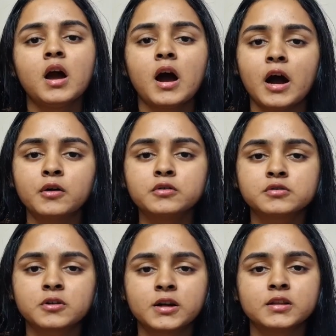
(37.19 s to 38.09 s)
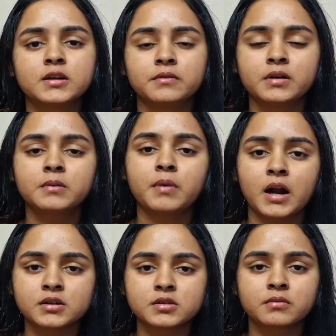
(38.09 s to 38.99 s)
how to study the different
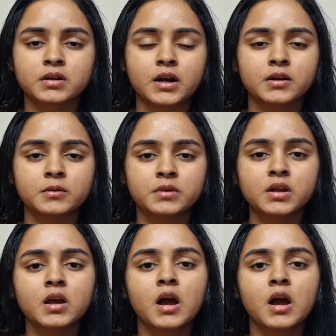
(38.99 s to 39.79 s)
parts of anatomy,